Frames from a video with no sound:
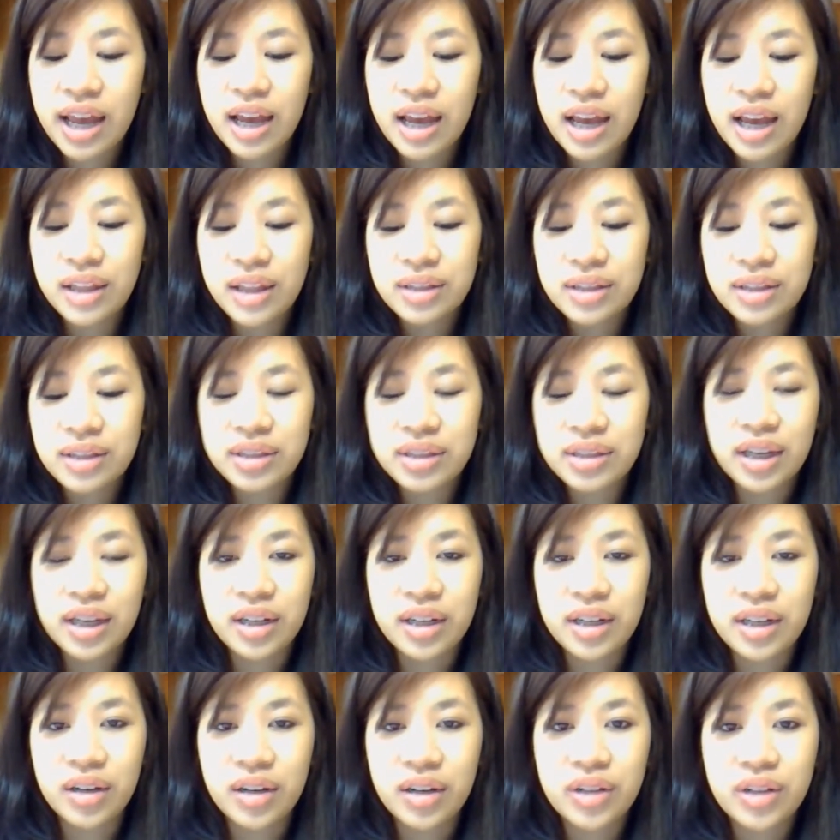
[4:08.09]
and then
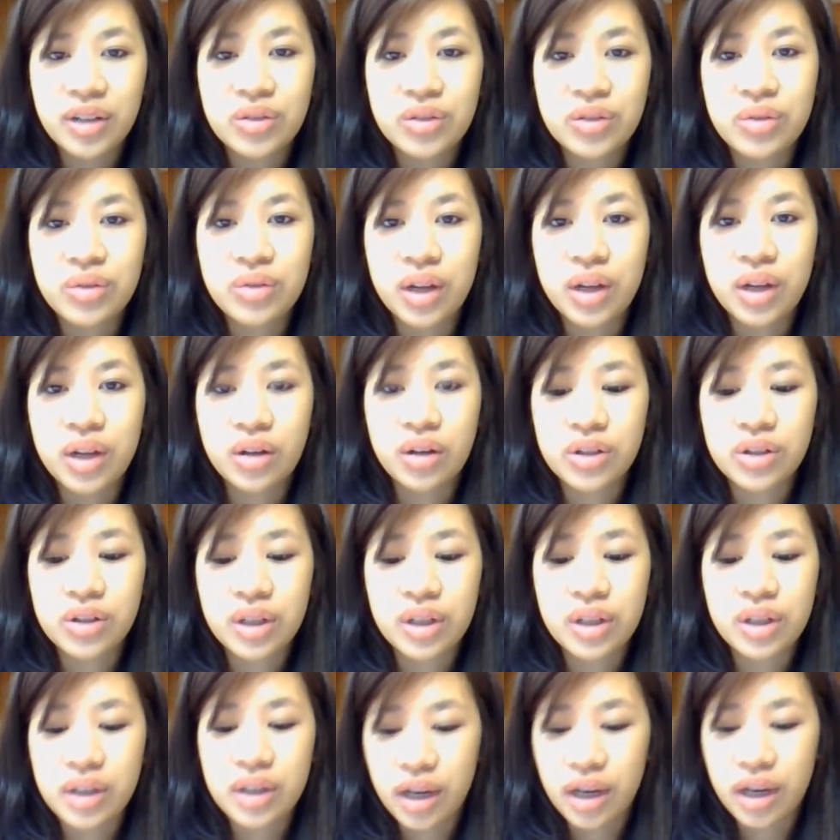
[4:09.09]
secondary to that
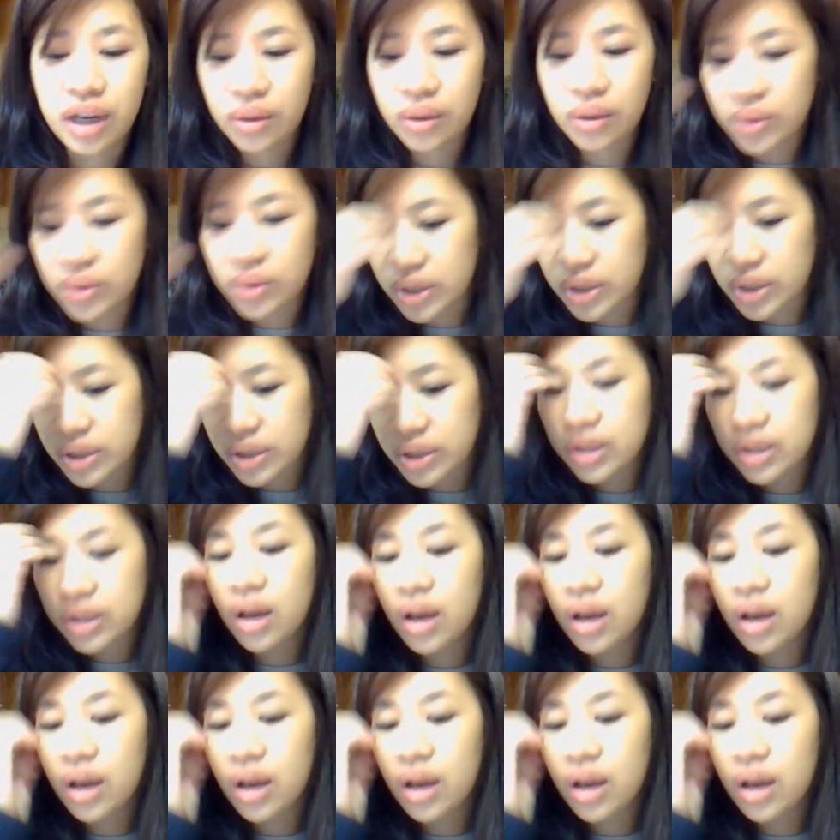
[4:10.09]
nursing diagnosis,